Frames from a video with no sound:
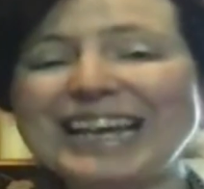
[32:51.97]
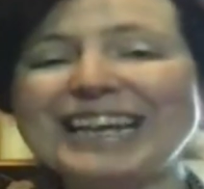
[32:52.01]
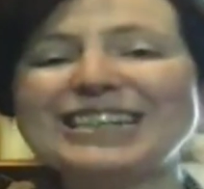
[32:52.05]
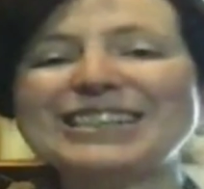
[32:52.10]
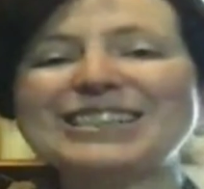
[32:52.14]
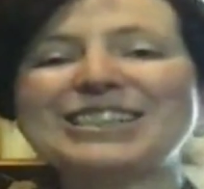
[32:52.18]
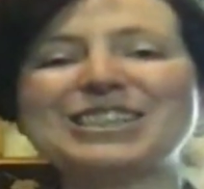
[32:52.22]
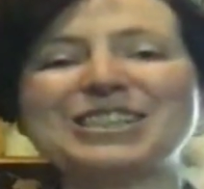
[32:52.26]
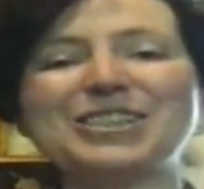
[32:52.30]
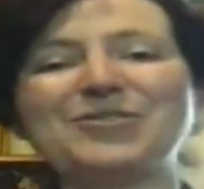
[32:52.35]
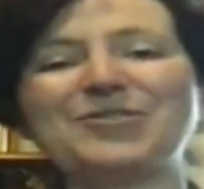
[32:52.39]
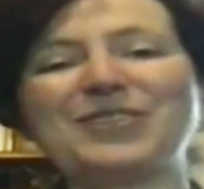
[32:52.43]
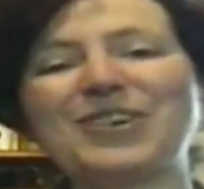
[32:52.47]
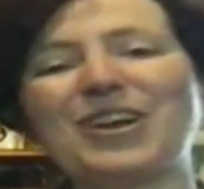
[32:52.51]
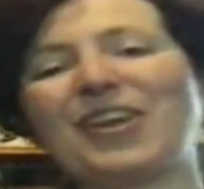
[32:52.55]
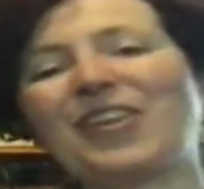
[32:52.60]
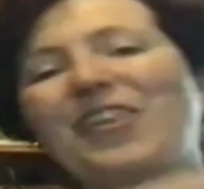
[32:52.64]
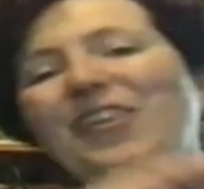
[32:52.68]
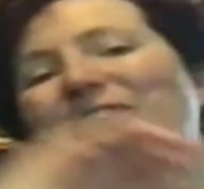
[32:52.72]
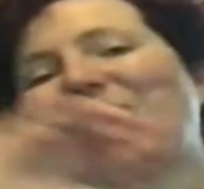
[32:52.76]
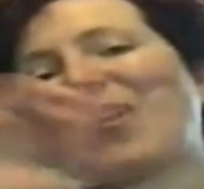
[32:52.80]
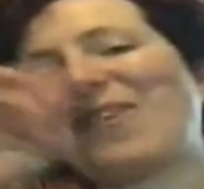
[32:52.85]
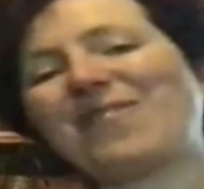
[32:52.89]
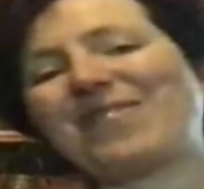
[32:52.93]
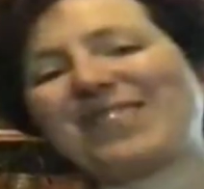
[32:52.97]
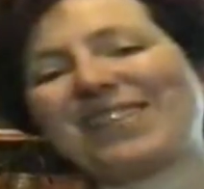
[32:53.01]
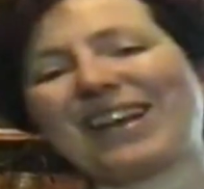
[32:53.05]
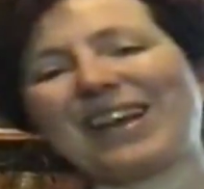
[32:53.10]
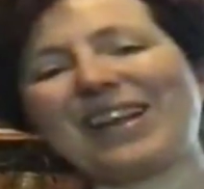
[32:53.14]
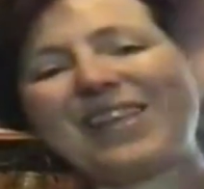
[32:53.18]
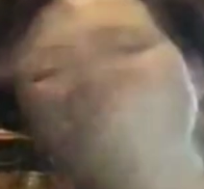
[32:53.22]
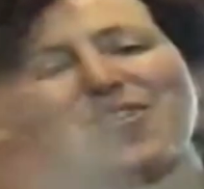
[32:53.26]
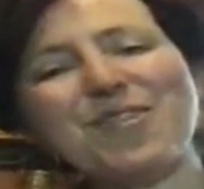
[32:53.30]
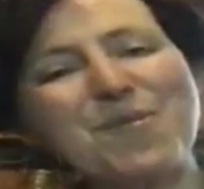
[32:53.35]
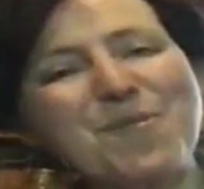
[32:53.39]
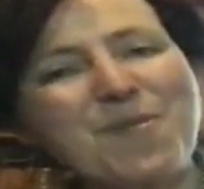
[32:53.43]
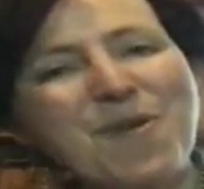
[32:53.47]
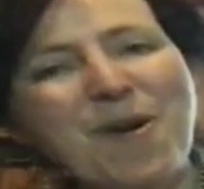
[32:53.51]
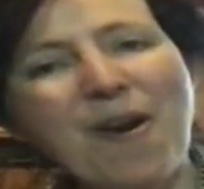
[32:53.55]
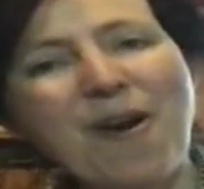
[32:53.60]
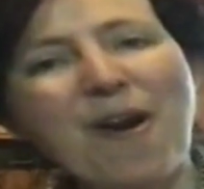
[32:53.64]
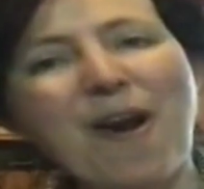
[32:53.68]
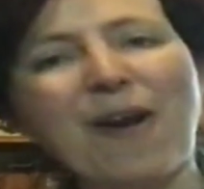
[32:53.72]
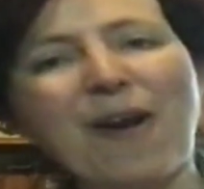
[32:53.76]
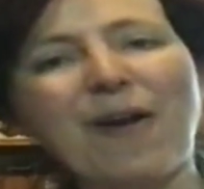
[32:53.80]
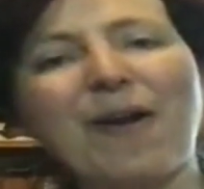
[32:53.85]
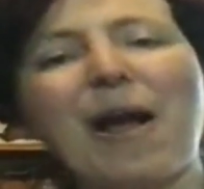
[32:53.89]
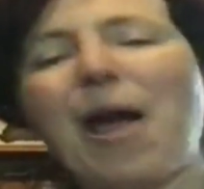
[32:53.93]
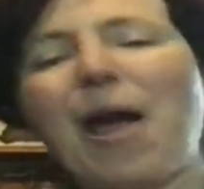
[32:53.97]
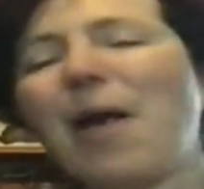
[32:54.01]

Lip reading: she'll be on the website tomorrow.